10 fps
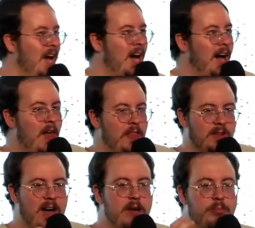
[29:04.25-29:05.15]
uh, the
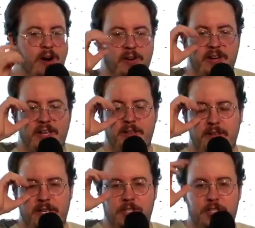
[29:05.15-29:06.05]
librarian
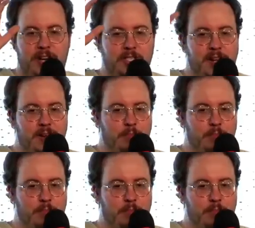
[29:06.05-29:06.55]
in Shawshank,